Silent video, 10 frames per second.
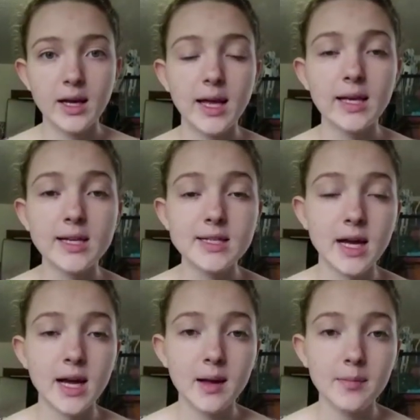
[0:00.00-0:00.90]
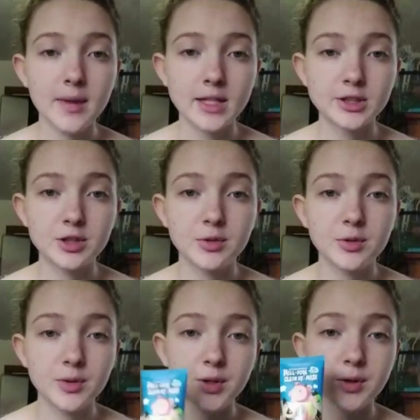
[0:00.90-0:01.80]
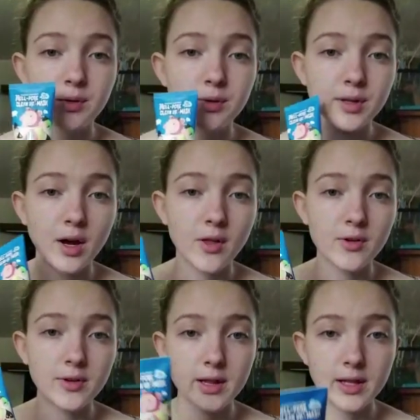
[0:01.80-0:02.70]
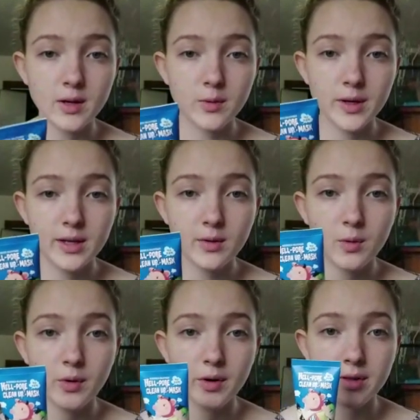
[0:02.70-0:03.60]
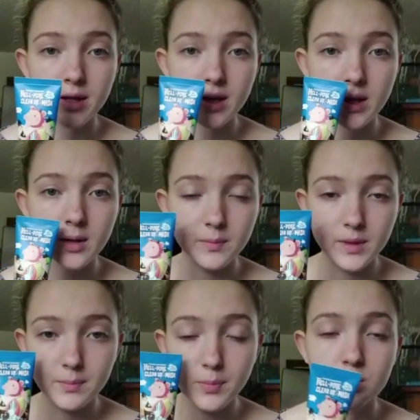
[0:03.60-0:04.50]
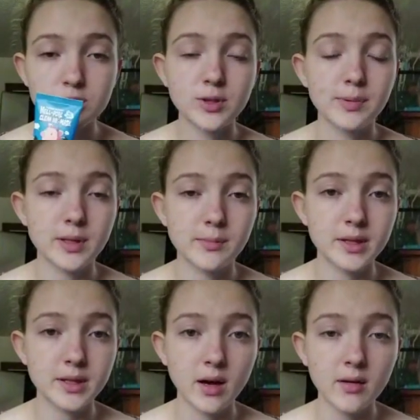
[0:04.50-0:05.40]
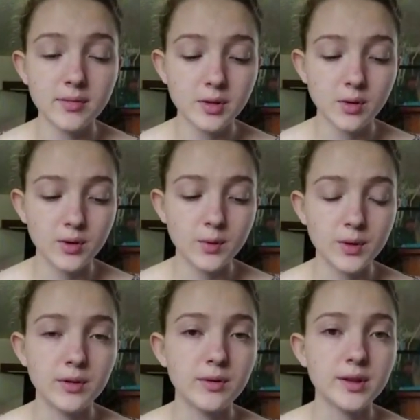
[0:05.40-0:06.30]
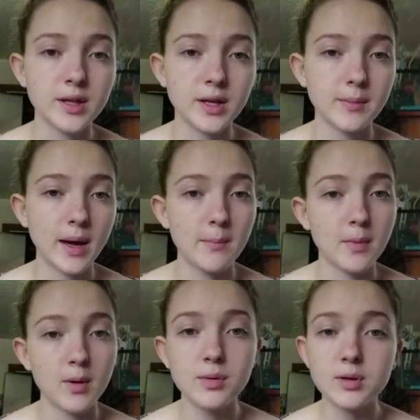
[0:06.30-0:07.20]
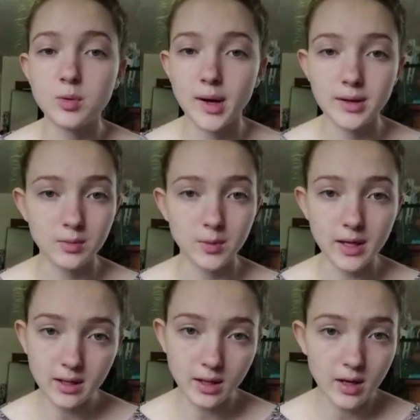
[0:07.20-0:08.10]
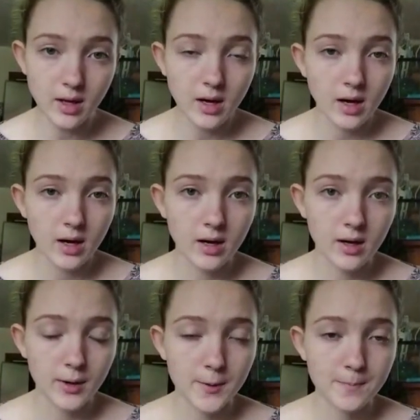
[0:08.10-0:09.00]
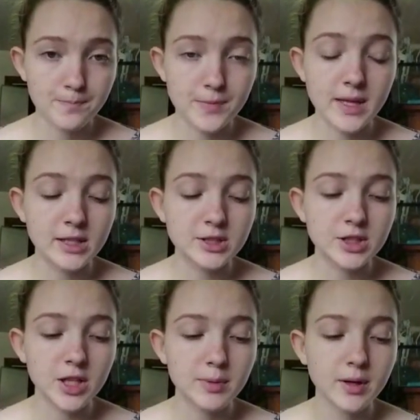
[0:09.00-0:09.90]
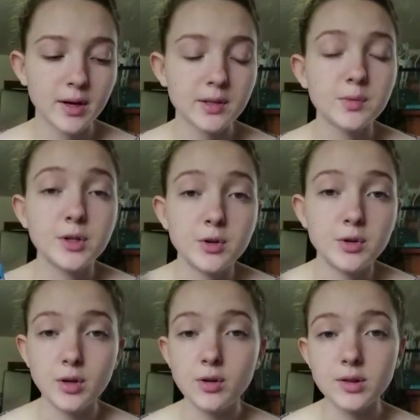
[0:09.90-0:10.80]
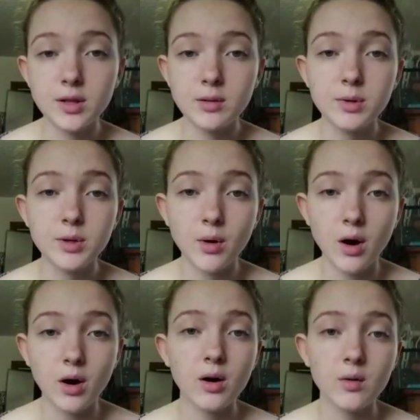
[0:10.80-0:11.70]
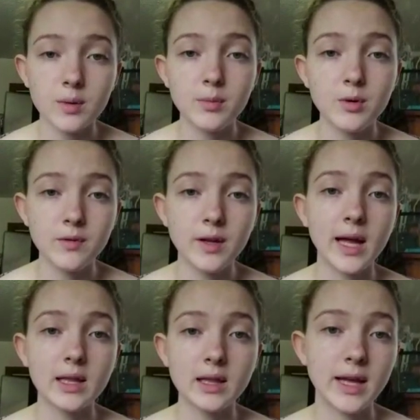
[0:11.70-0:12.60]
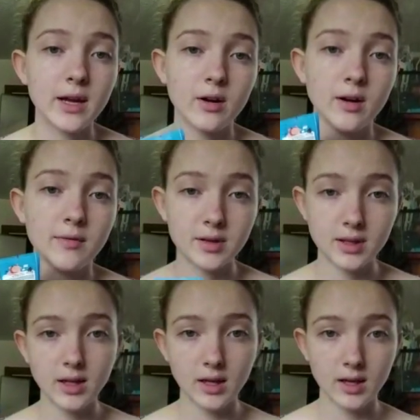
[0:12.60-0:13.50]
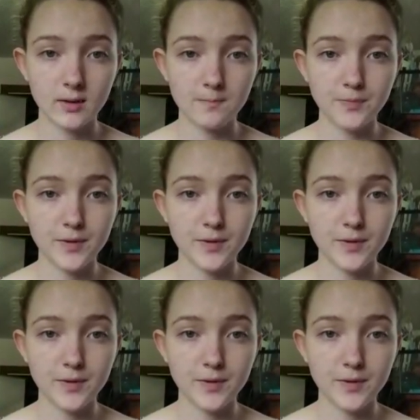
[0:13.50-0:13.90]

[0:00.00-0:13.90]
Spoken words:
Anytime that you use either the liquid or the pore strips themselves, you only want to use them at most twice a week. That's just because when you use them, you are removing a layer of skin